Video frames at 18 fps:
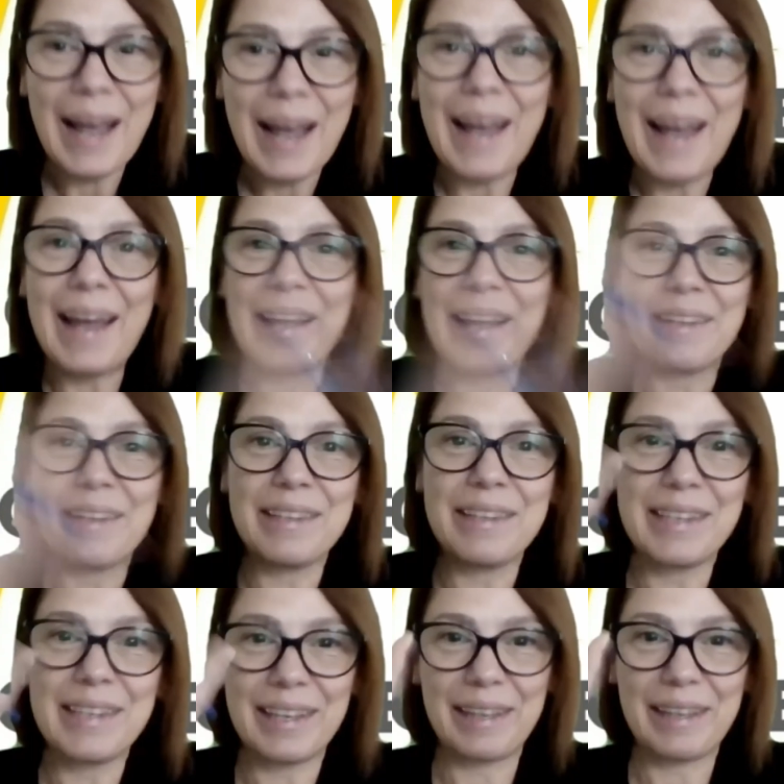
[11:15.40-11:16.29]

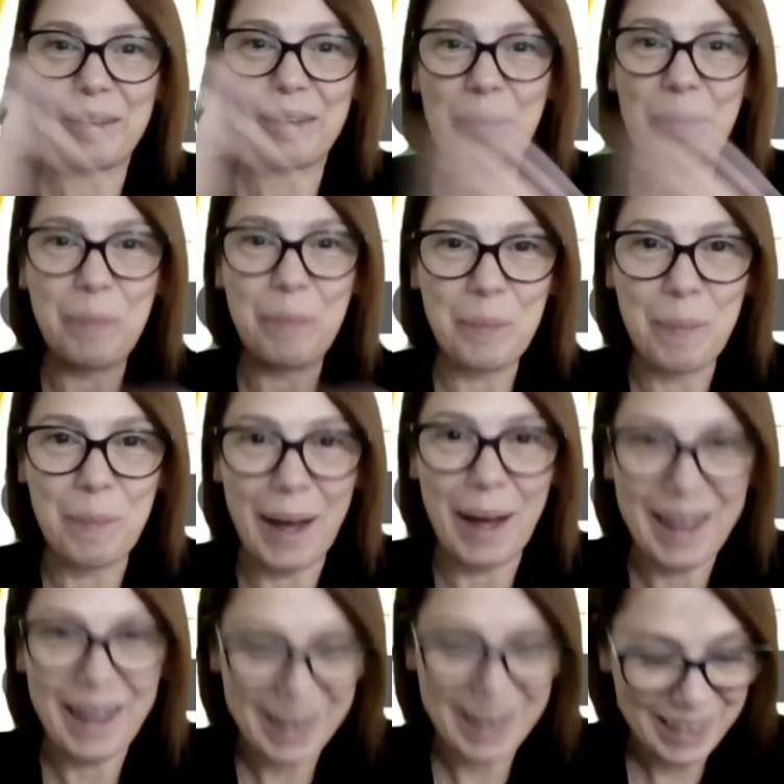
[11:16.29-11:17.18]
And
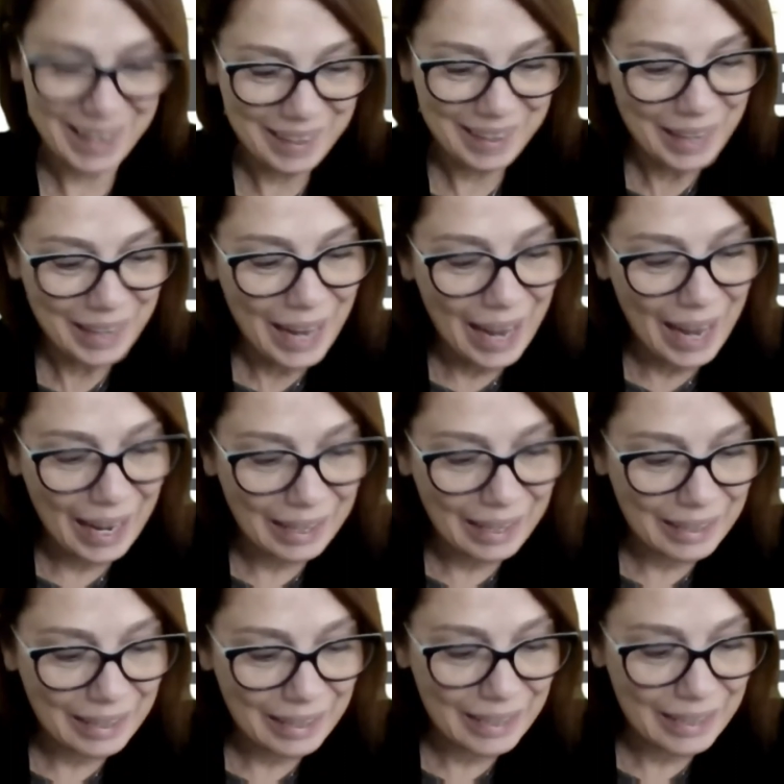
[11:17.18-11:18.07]
bye.
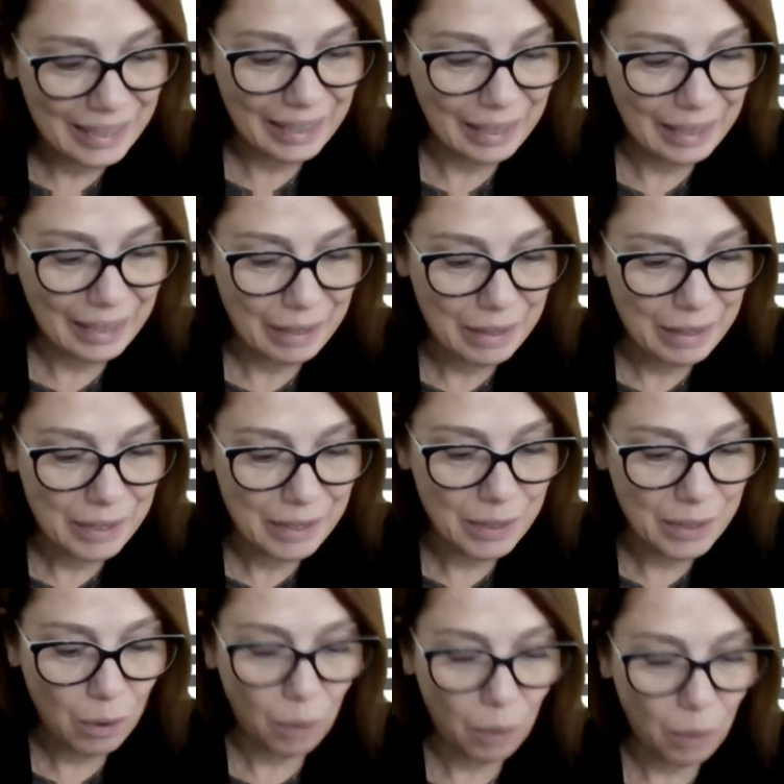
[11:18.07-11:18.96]
And
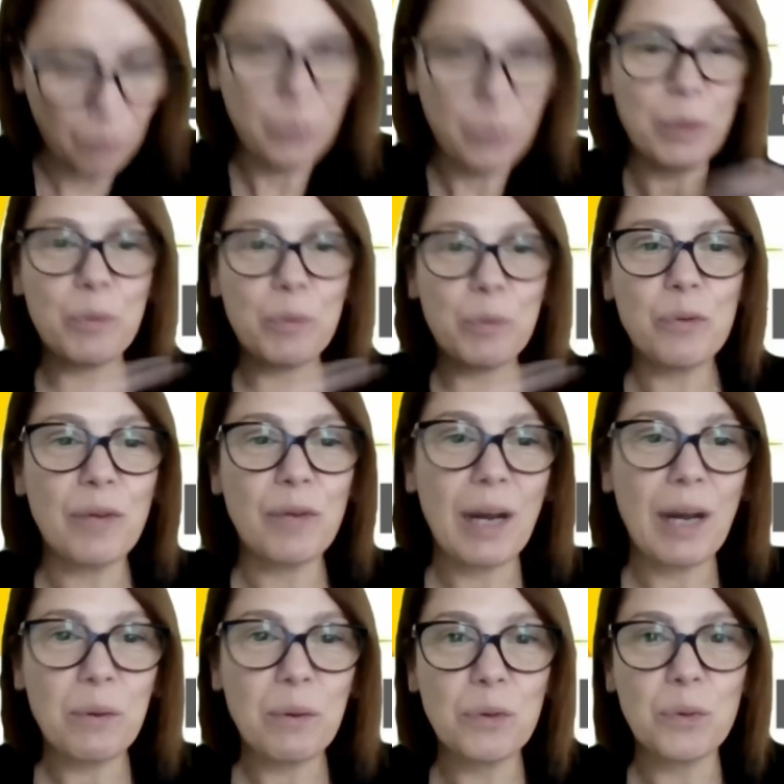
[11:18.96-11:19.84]
so we move
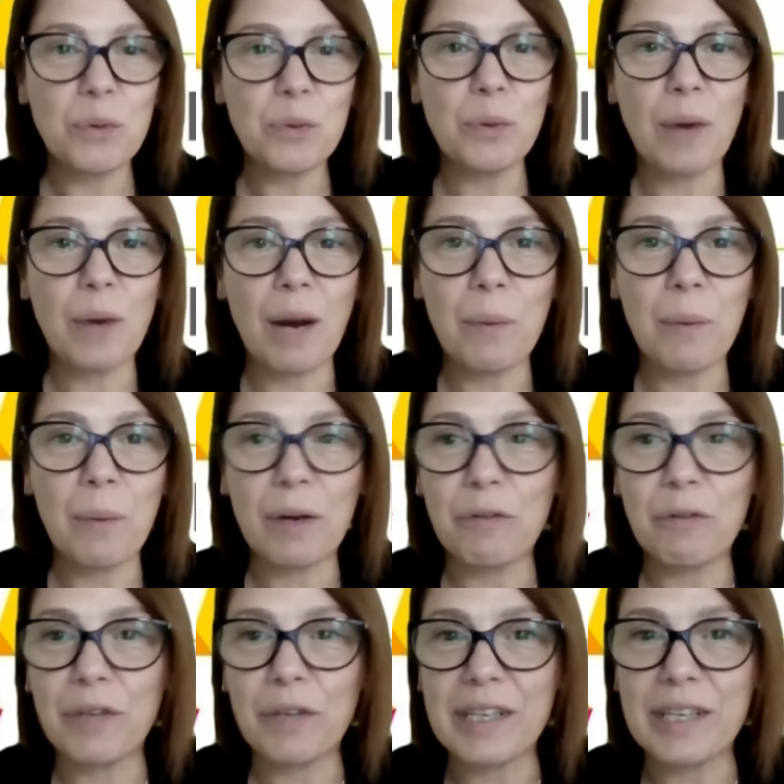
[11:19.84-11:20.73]
now to
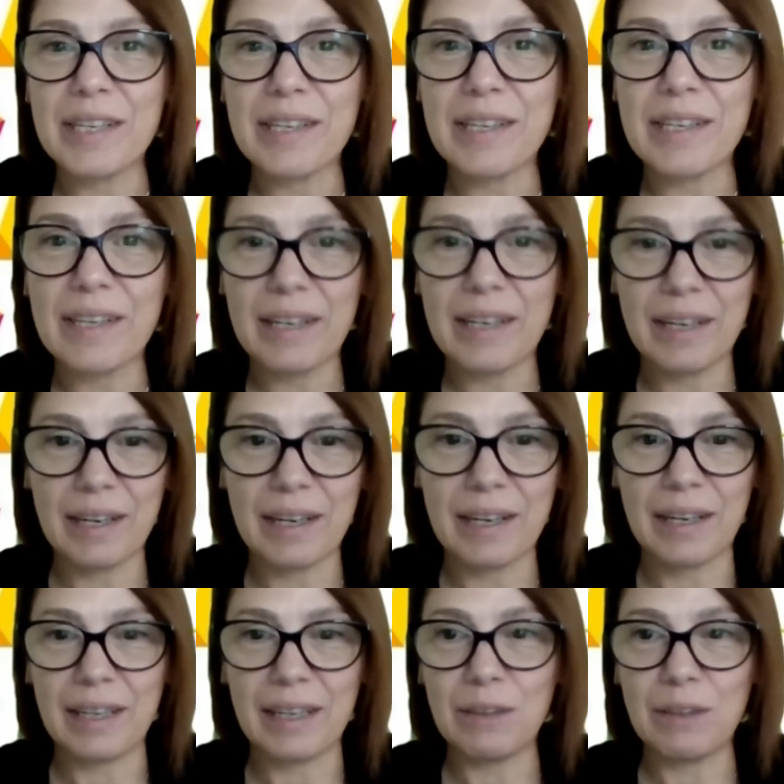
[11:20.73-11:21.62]
our first
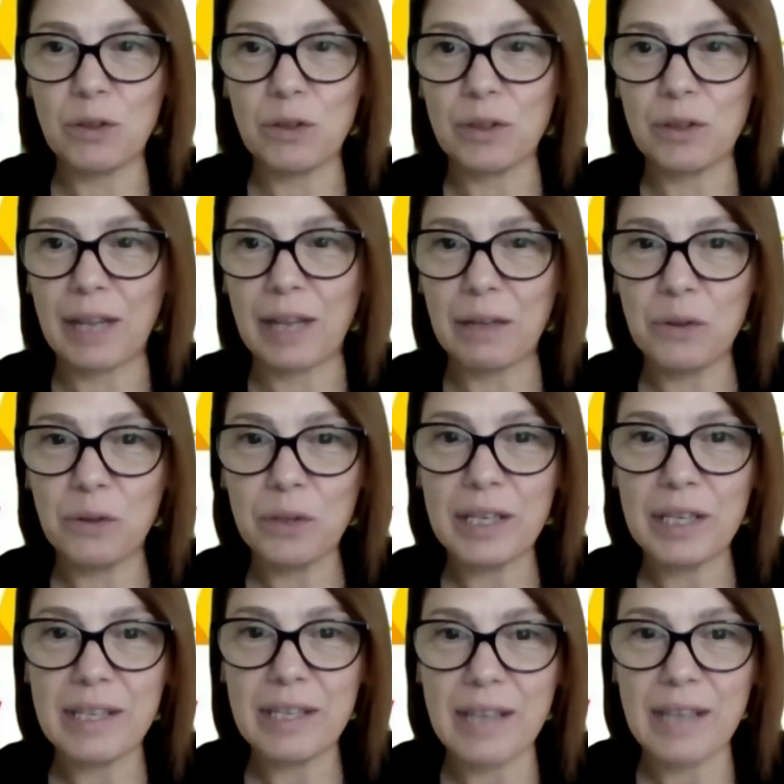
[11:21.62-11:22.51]

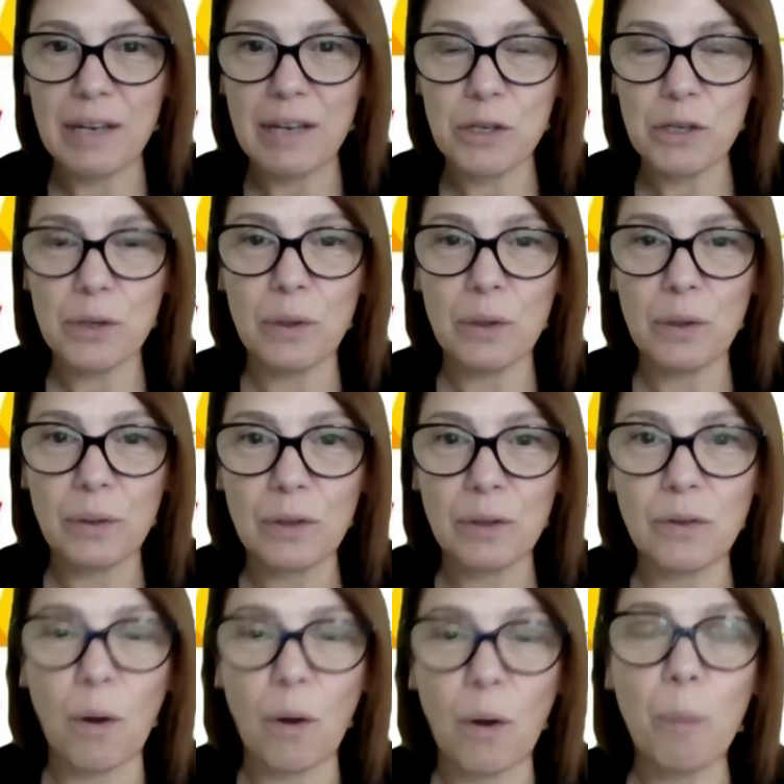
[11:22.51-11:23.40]
introductory session on
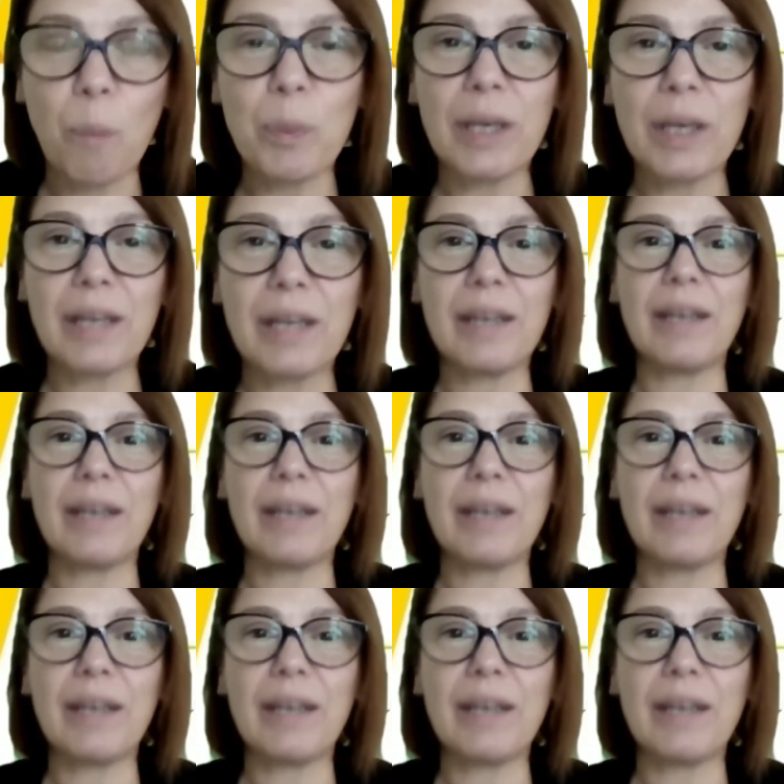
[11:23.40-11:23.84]
the topic.